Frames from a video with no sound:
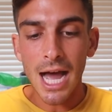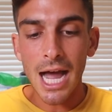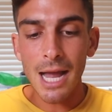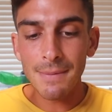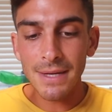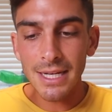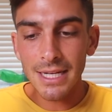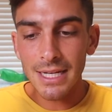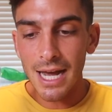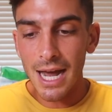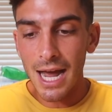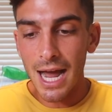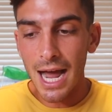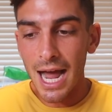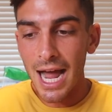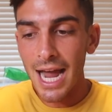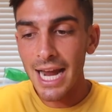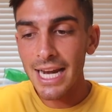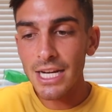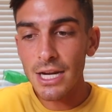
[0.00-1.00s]
I mean,
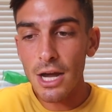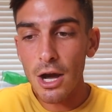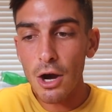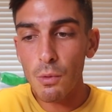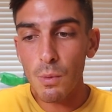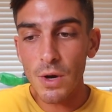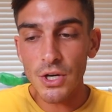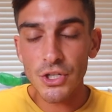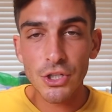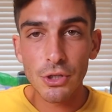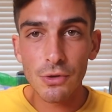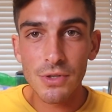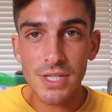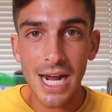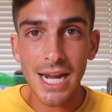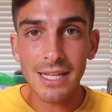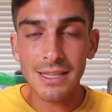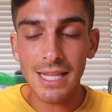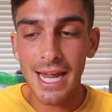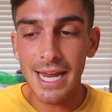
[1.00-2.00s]
I know what shoes
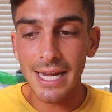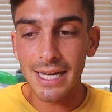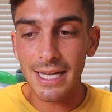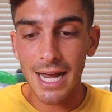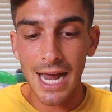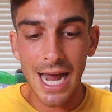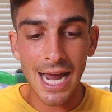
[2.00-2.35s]
I like.